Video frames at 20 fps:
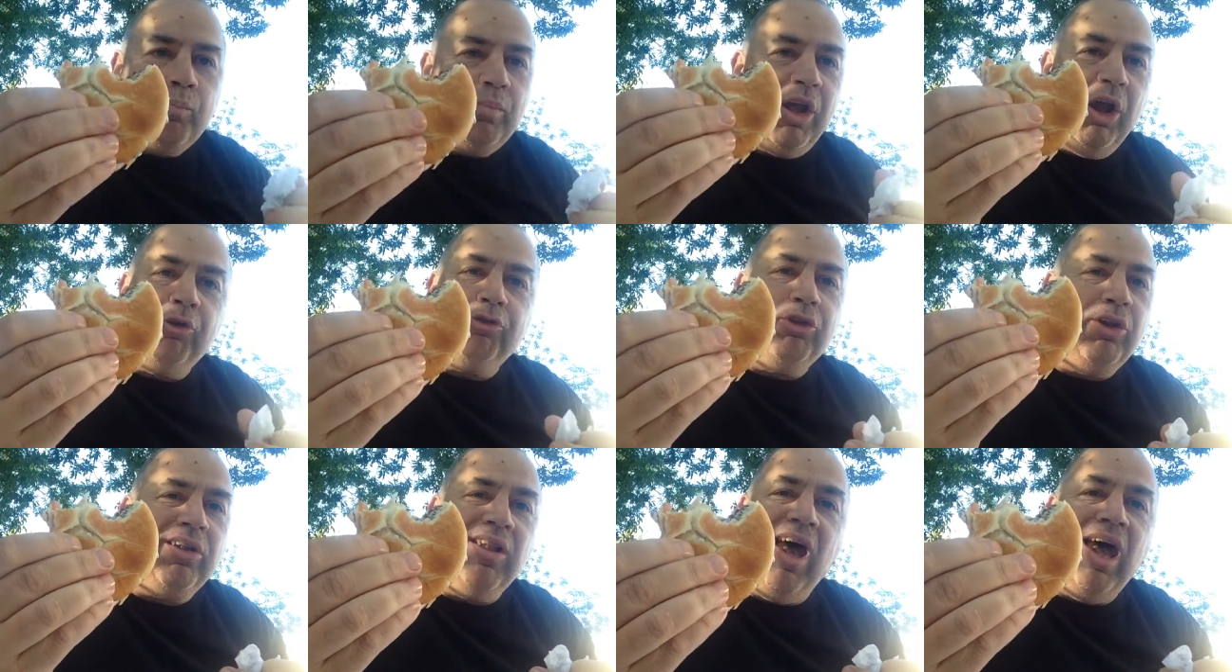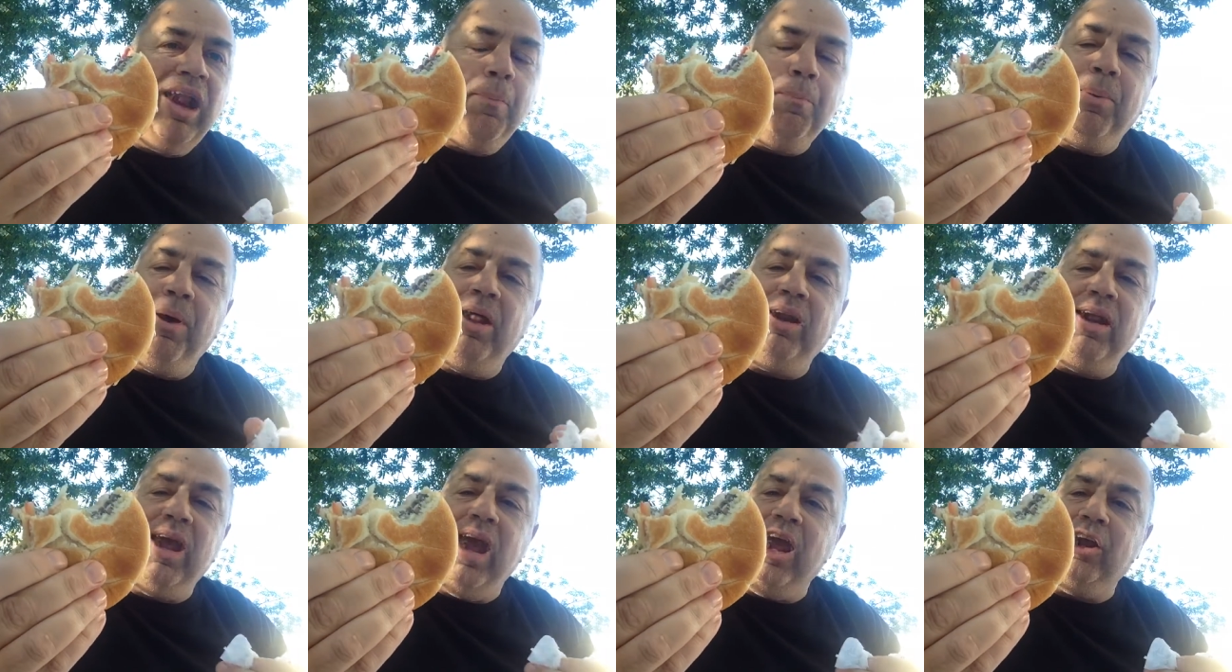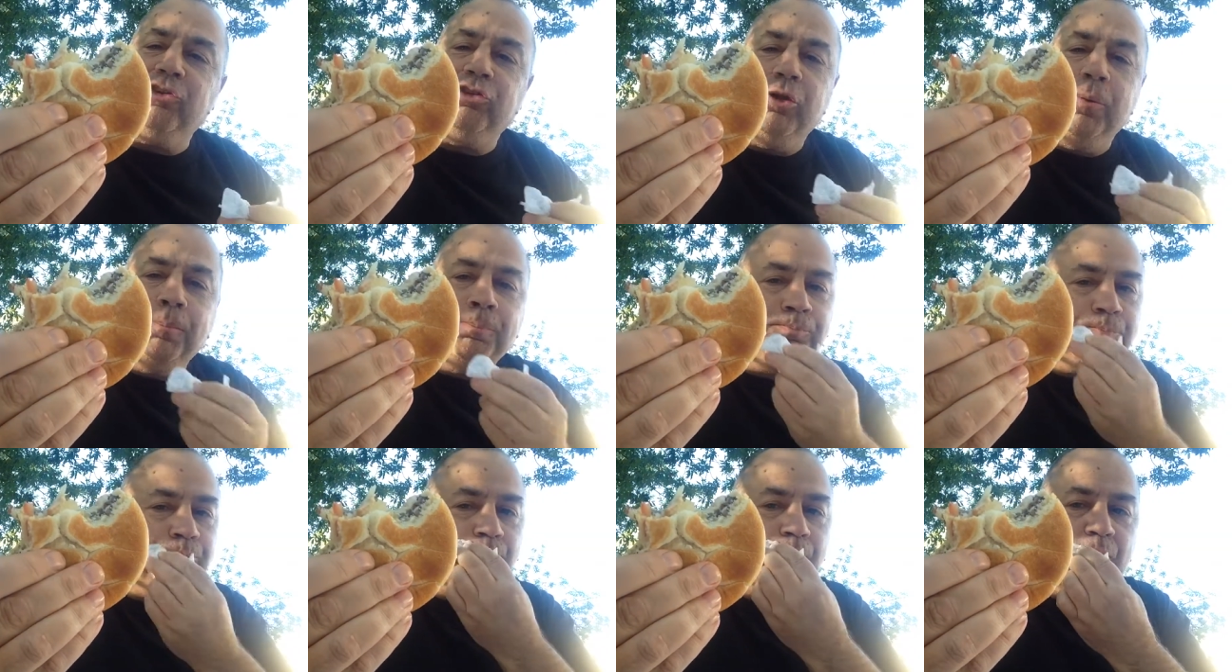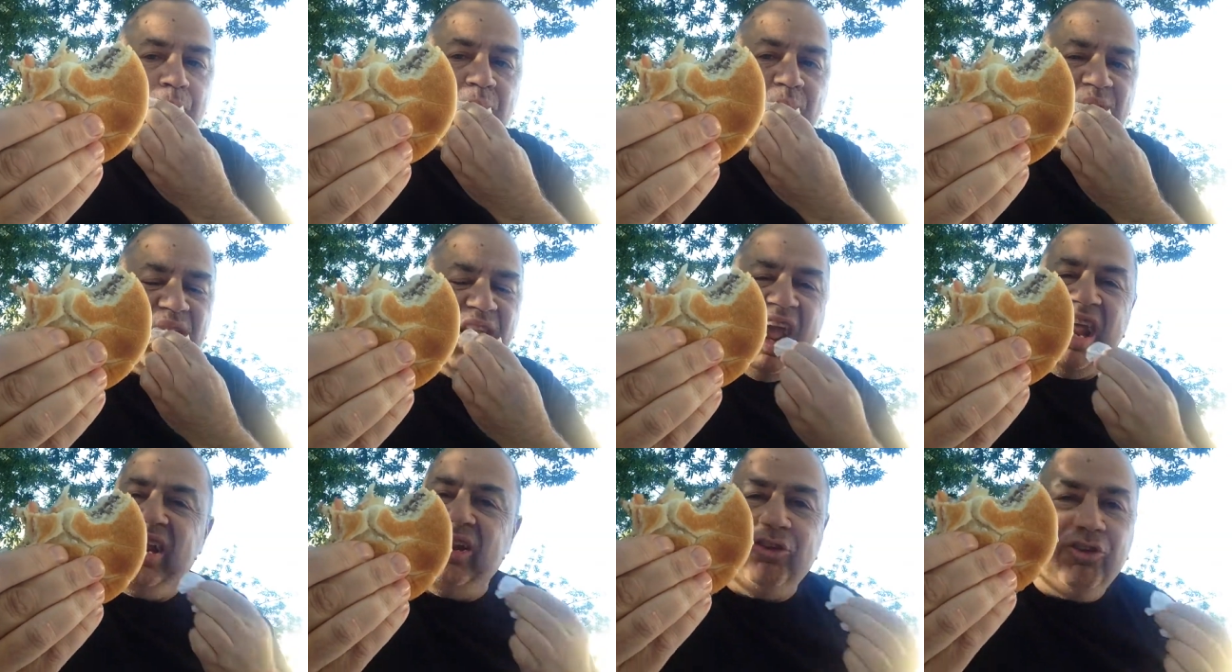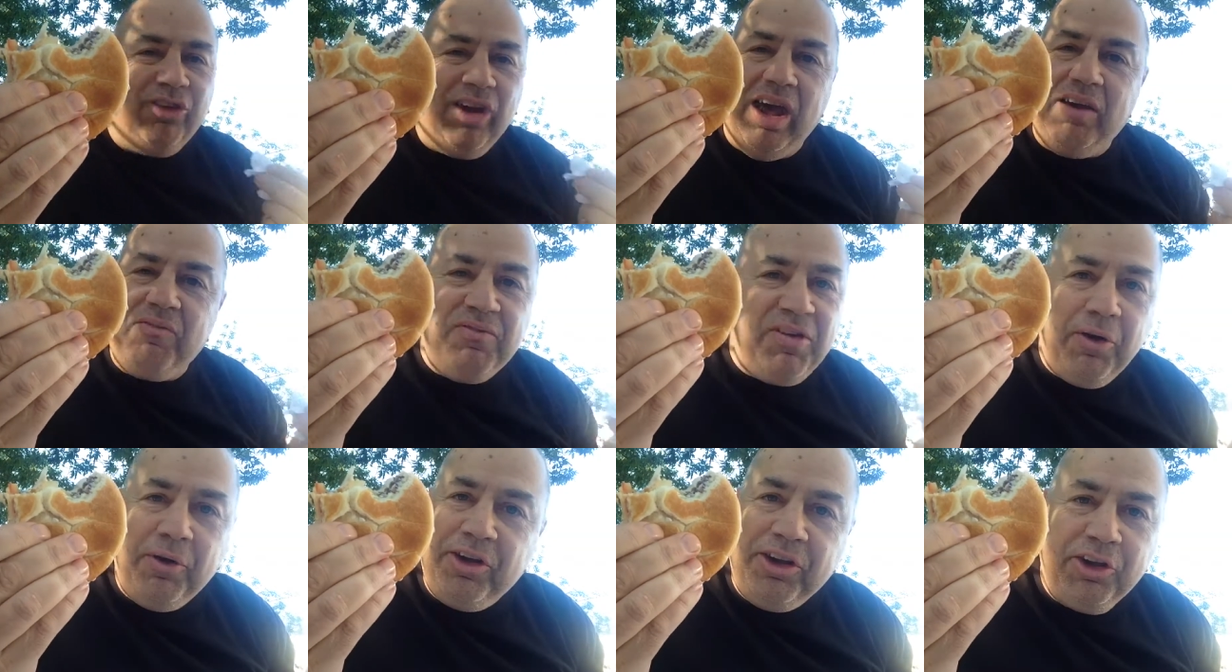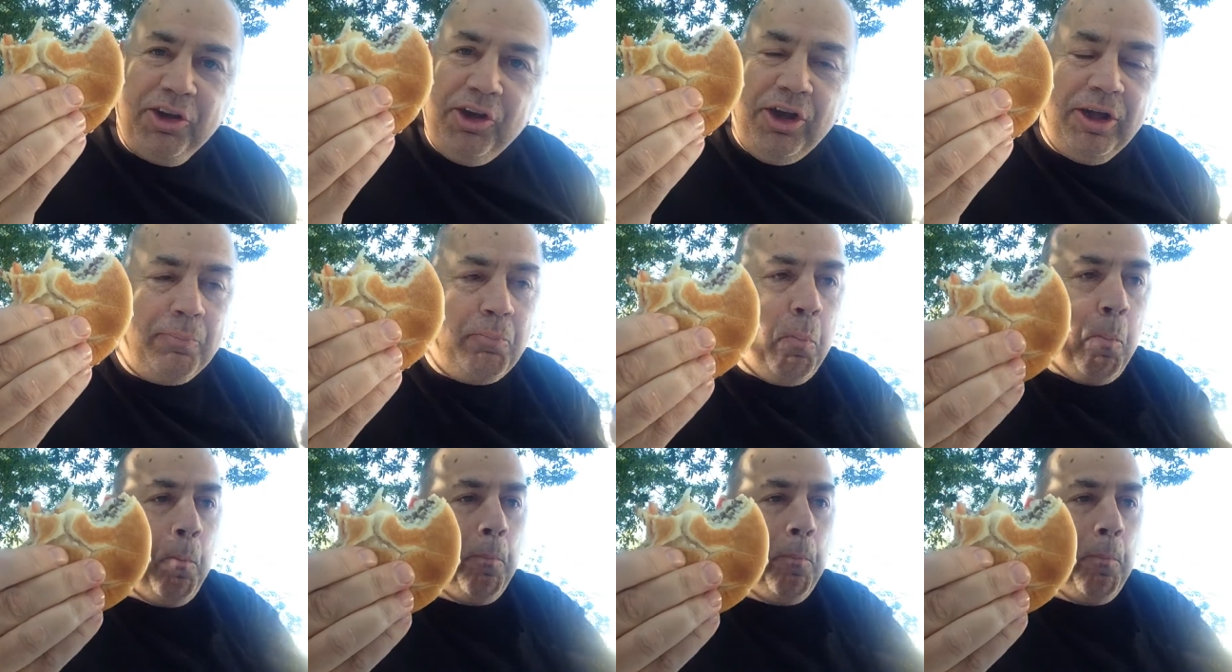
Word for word: There's a lot of bun action, and it's not very good.